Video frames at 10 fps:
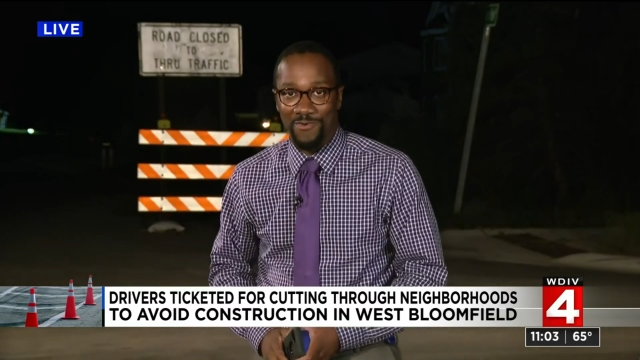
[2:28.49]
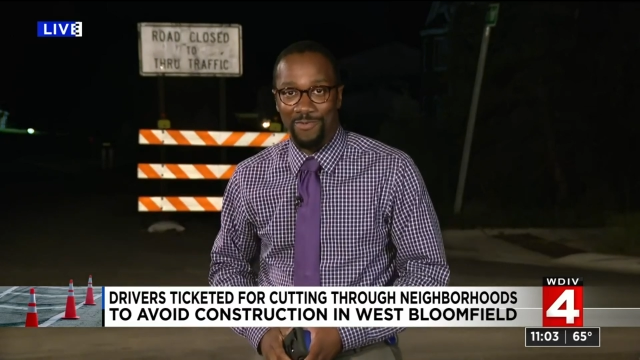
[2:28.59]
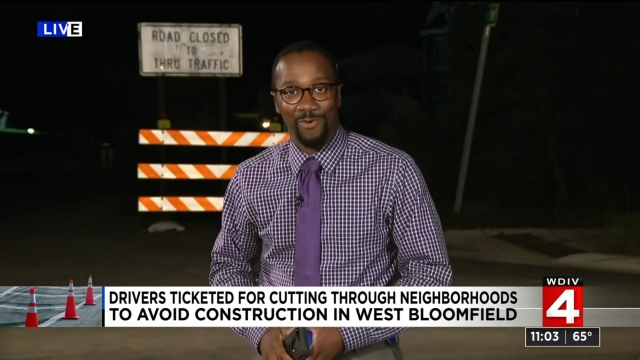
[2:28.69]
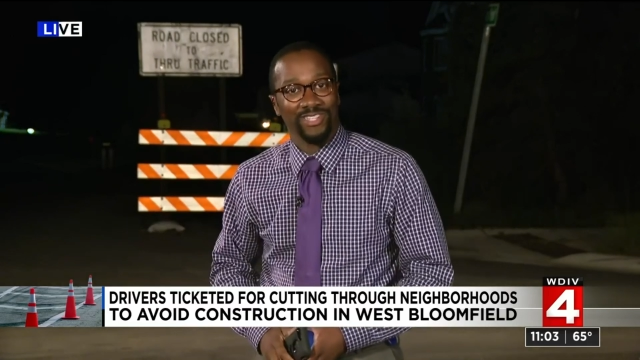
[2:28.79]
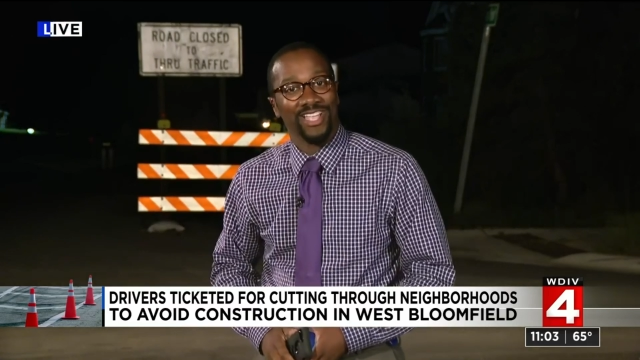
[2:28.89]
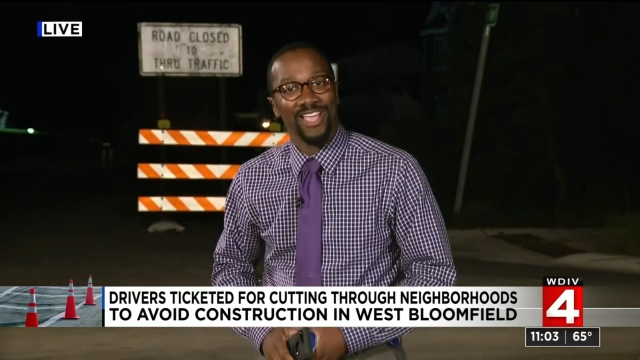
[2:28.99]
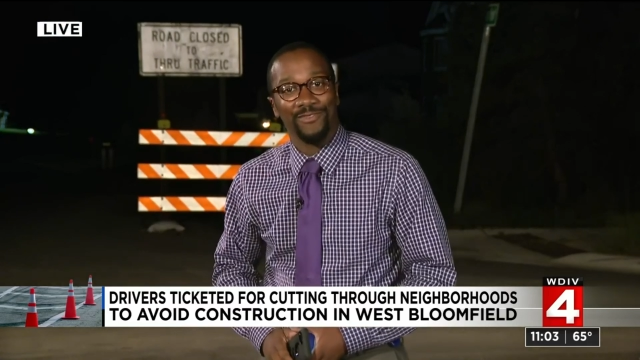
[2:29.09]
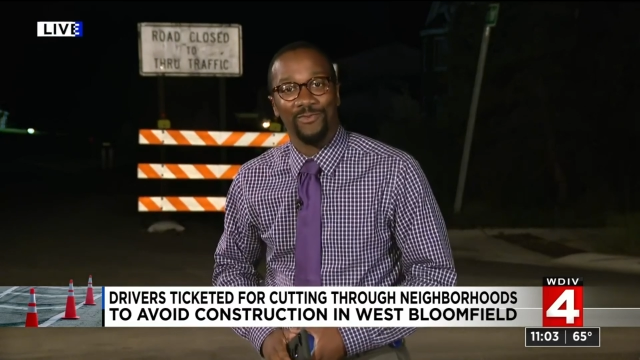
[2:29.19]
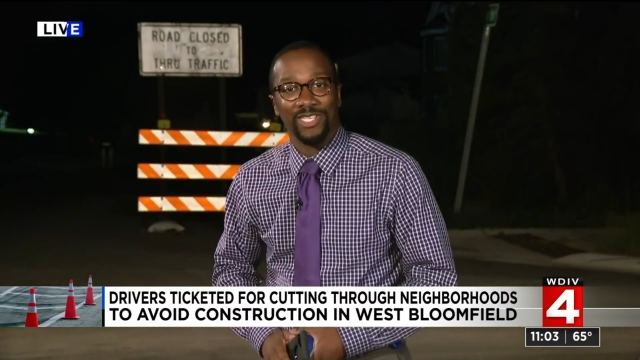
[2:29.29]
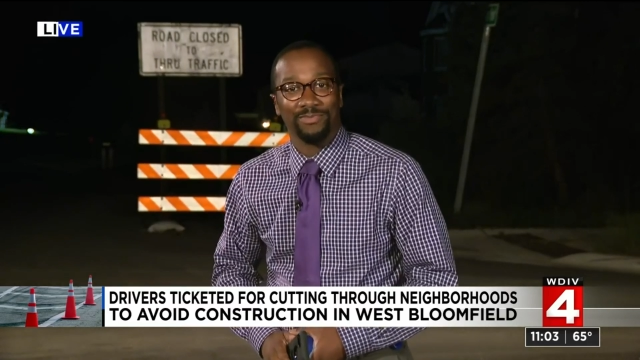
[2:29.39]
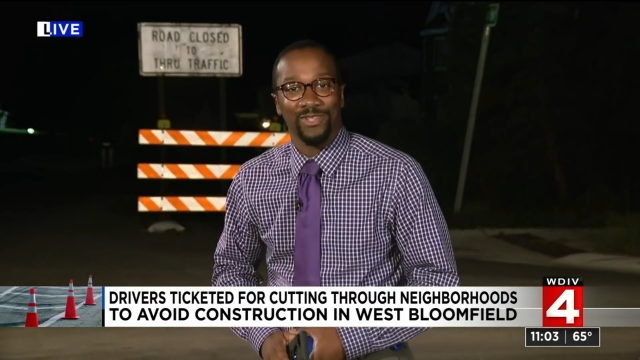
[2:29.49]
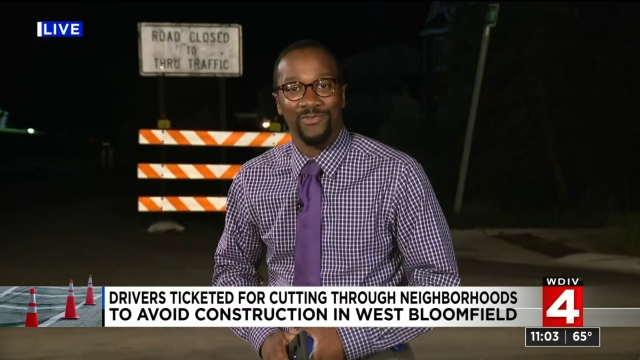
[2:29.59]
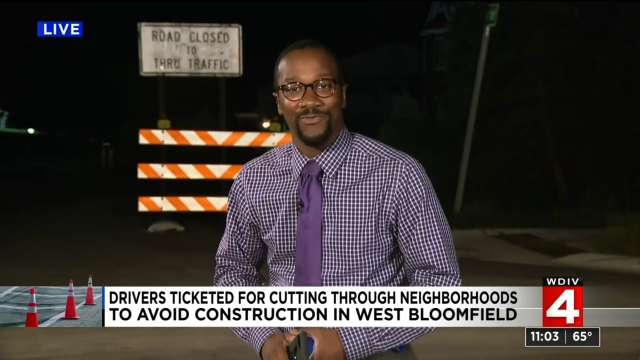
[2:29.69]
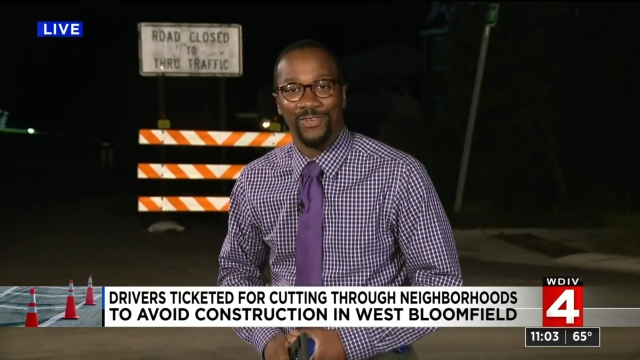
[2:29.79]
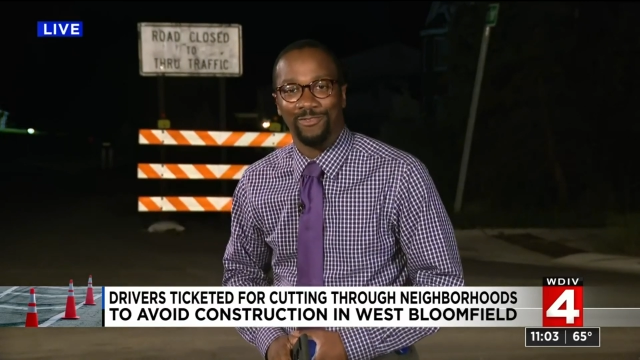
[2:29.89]
Reporting live in West
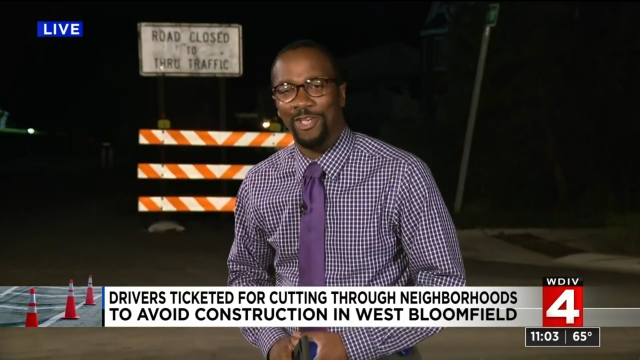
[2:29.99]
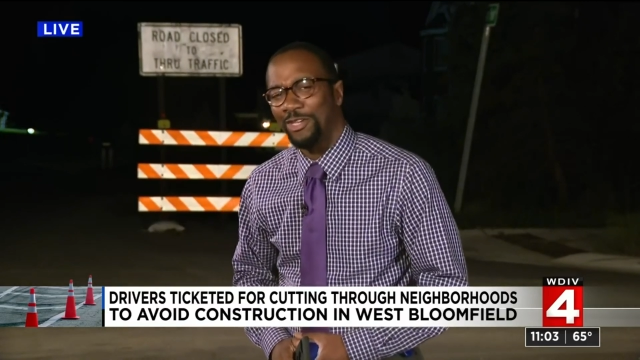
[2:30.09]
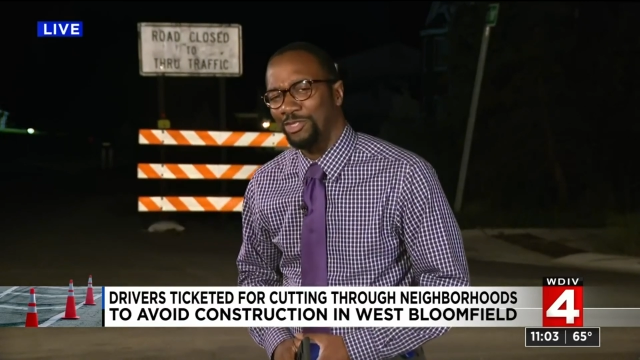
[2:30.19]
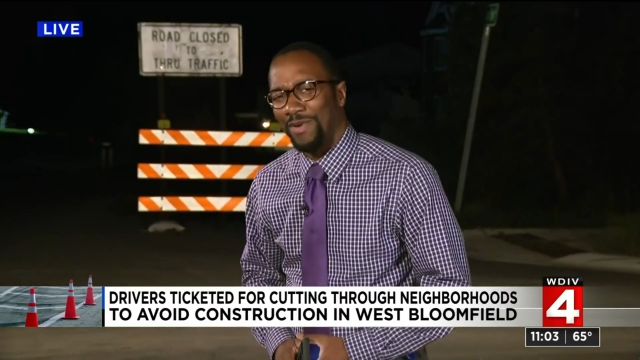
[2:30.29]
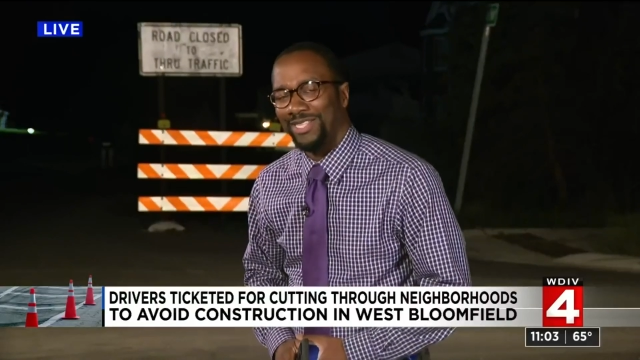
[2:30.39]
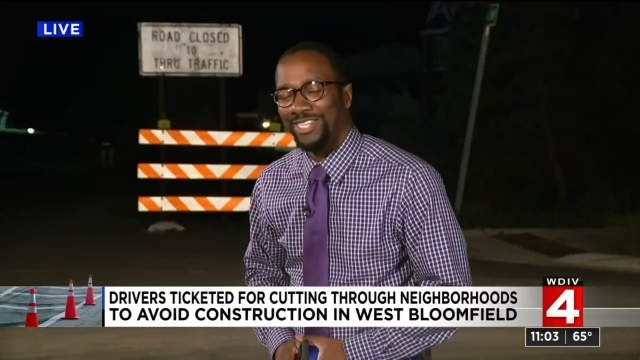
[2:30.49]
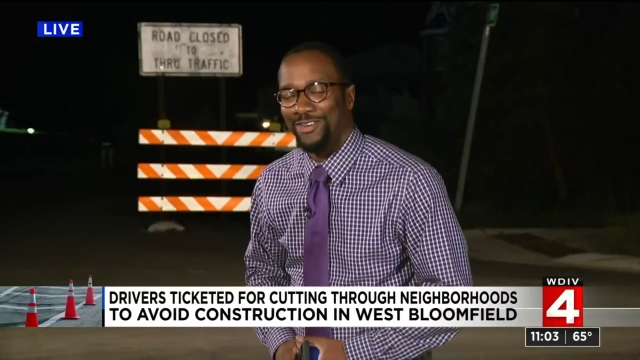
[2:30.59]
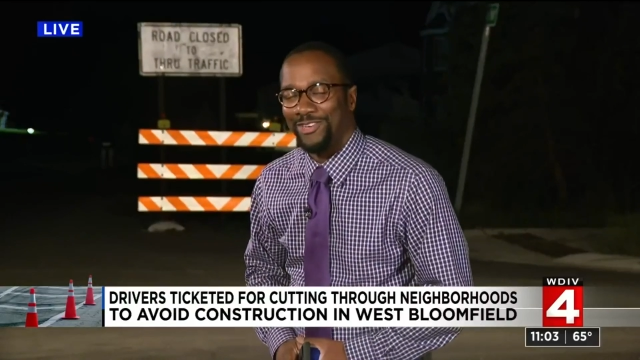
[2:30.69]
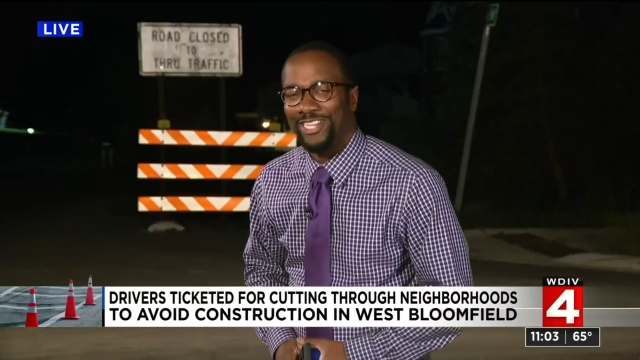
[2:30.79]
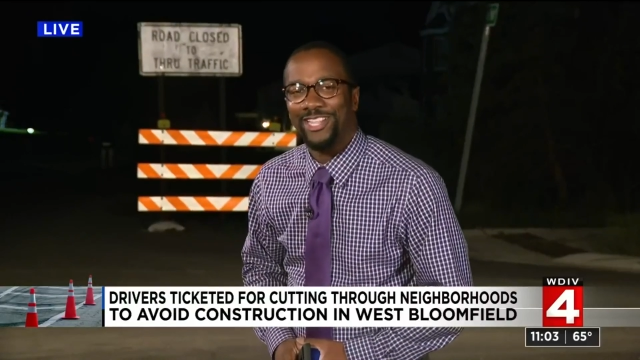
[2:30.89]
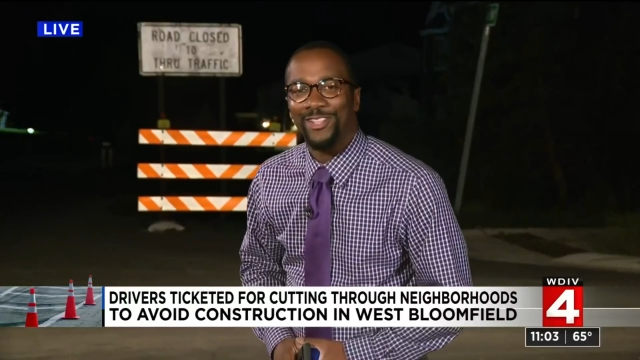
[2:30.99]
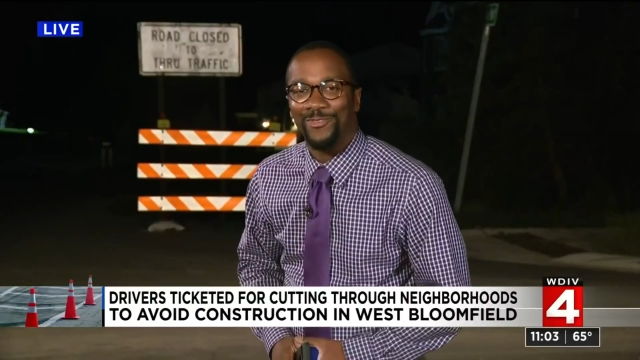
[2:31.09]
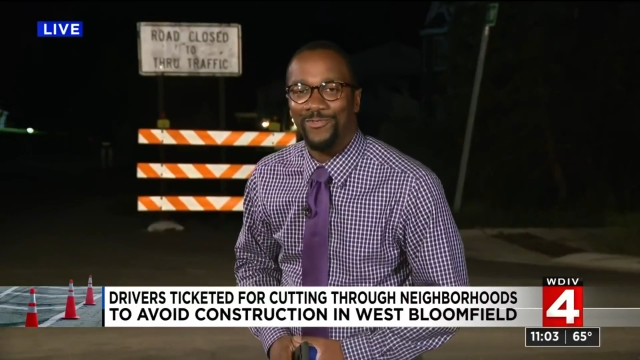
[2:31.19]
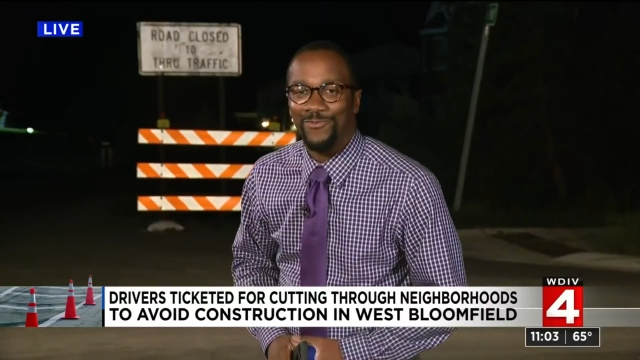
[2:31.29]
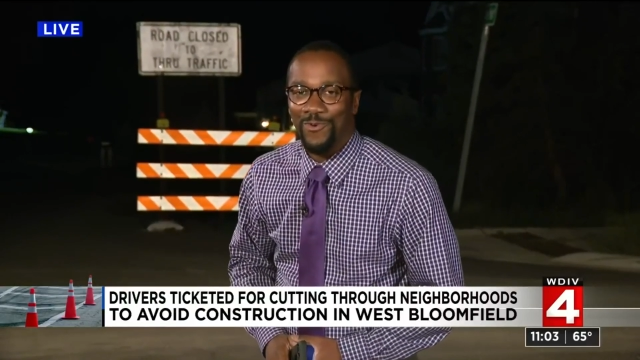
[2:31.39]
Bloomfield, Jermont Terry,
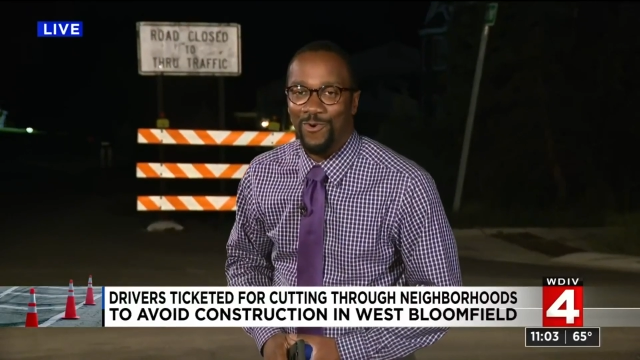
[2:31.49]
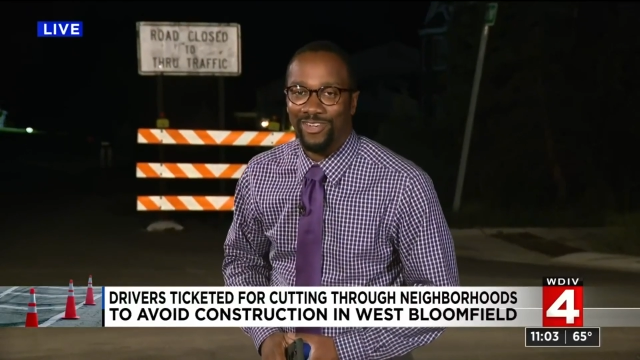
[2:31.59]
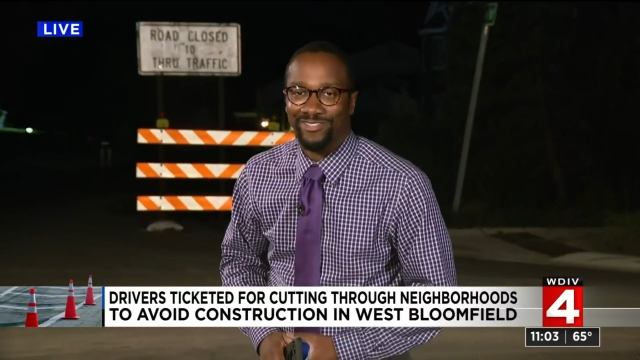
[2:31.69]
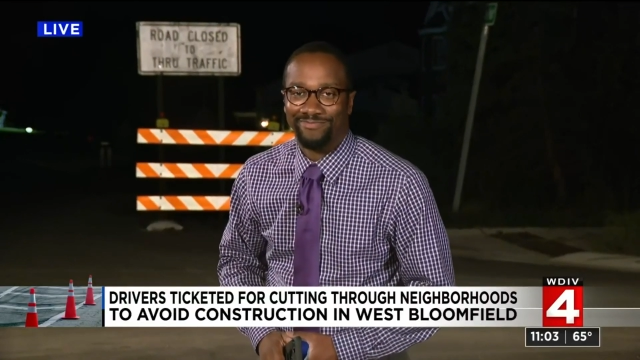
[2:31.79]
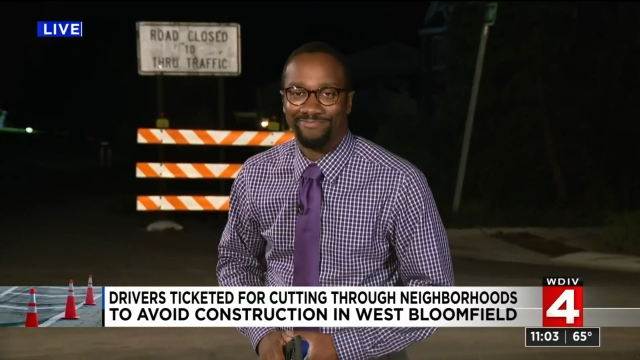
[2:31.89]
Local 4.